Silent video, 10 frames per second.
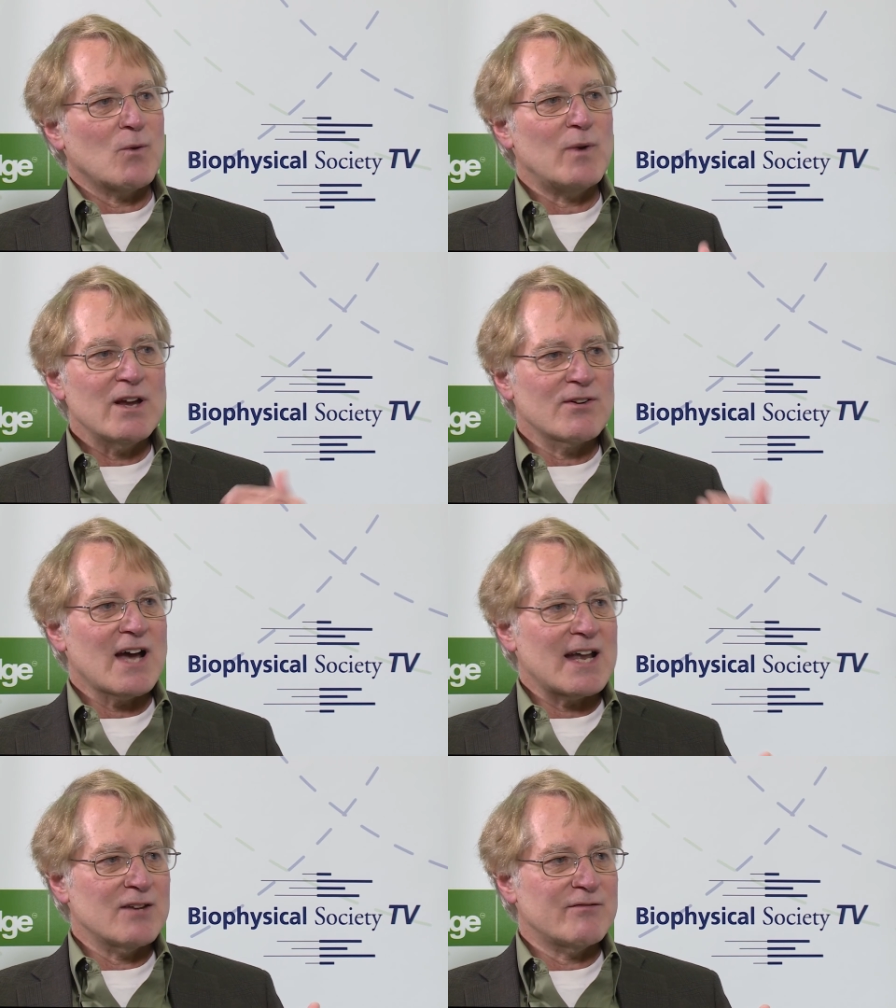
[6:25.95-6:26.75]
we are
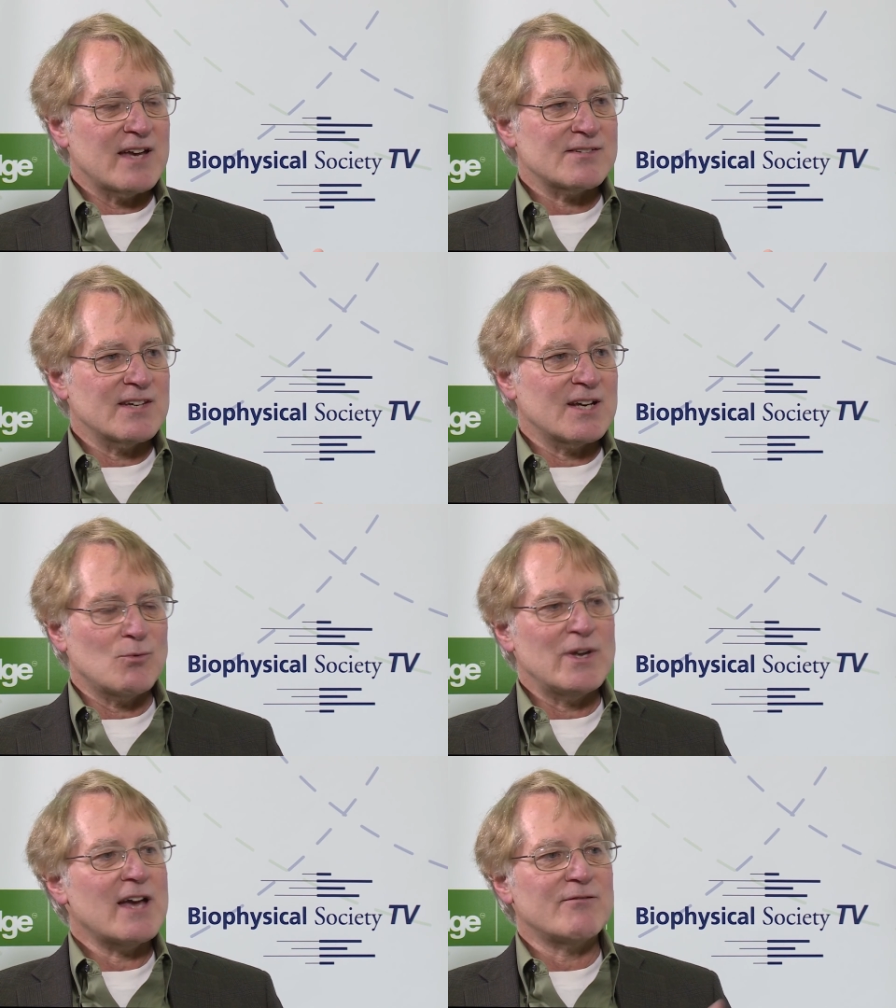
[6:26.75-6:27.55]
not investing and
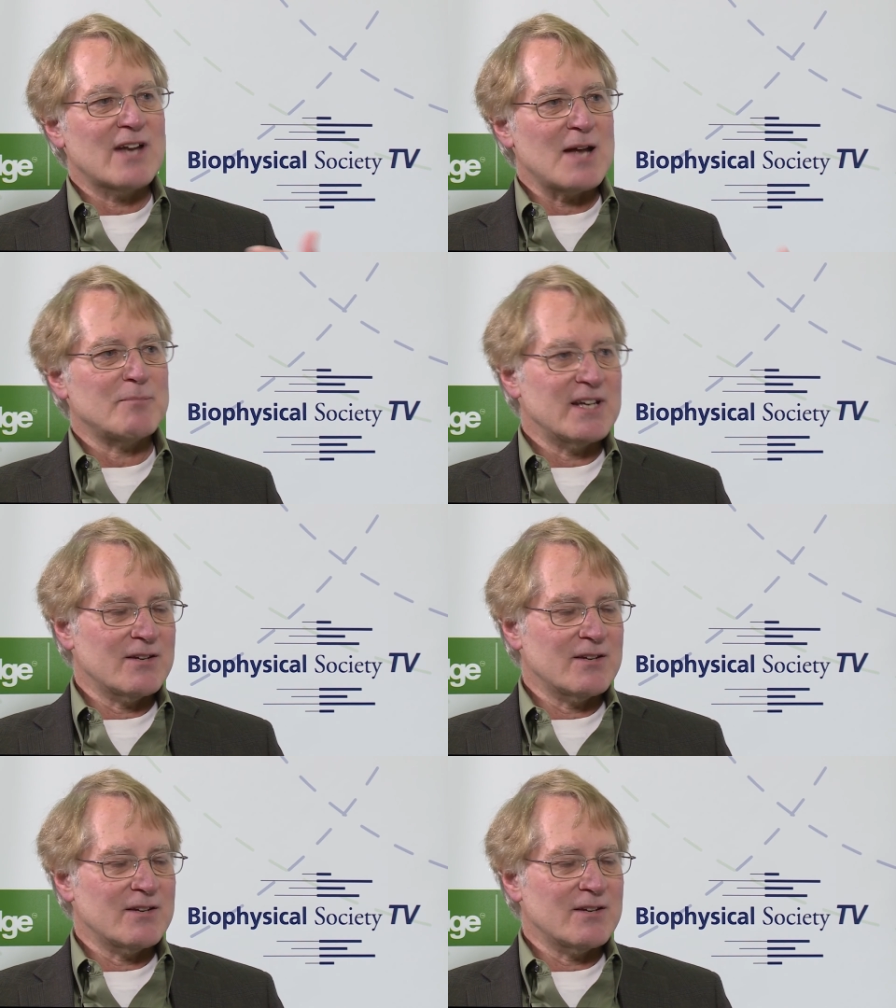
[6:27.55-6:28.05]
we have not been